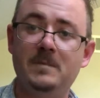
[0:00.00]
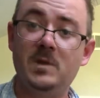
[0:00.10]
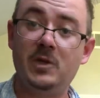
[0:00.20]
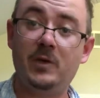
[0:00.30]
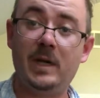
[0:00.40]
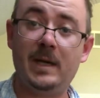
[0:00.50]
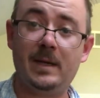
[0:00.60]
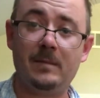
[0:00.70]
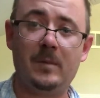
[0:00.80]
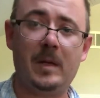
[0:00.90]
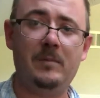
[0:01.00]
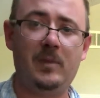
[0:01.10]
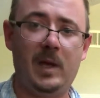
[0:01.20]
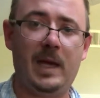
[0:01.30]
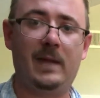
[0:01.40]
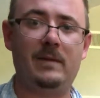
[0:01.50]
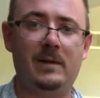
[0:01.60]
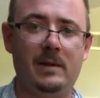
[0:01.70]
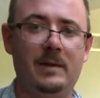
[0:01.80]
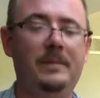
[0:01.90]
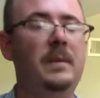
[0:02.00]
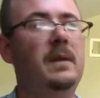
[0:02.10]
tuning and playing the